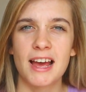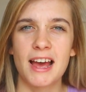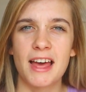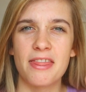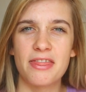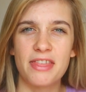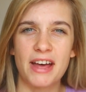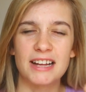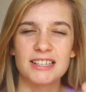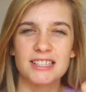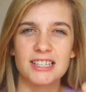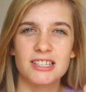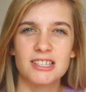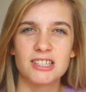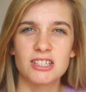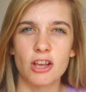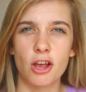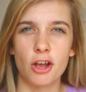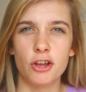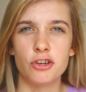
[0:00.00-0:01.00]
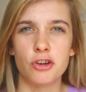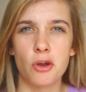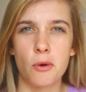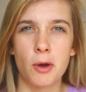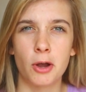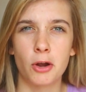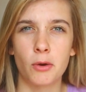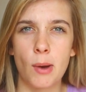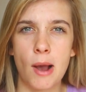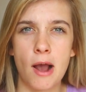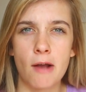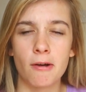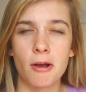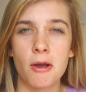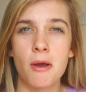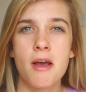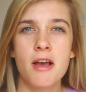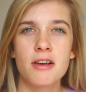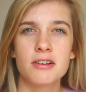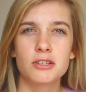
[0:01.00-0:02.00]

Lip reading: and that is Sergio Aguero.